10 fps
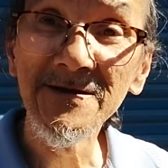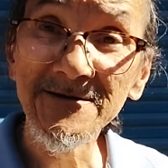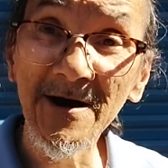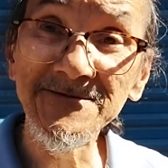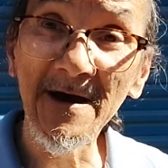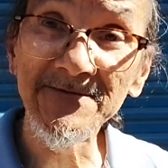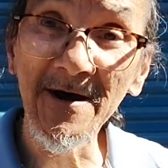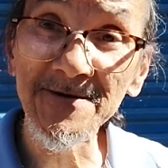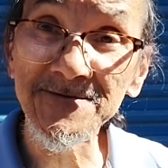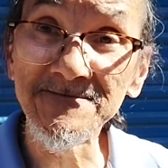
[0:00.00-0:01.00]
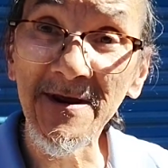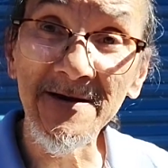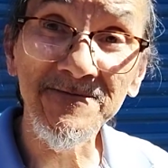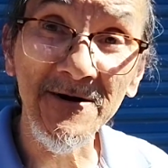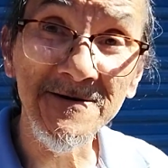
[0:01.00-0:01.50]
guys have an awesome day,
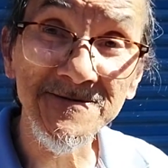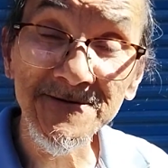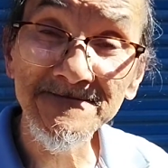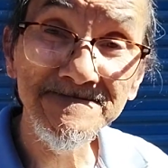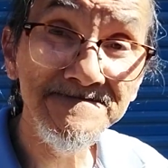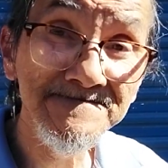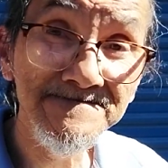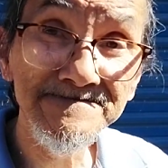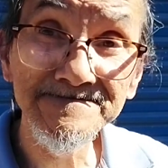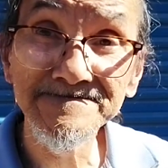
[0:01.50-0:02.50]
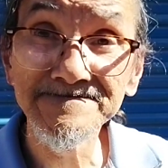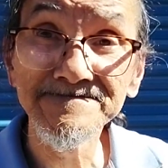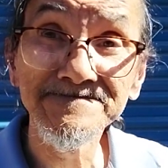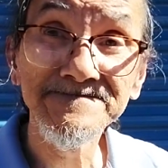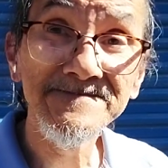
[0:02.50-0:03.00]
friends.
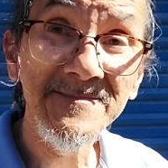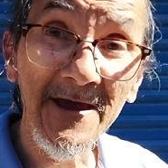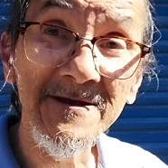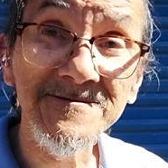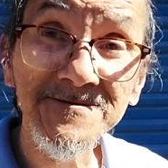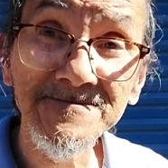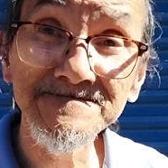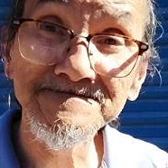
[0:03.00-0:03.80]
Thanks.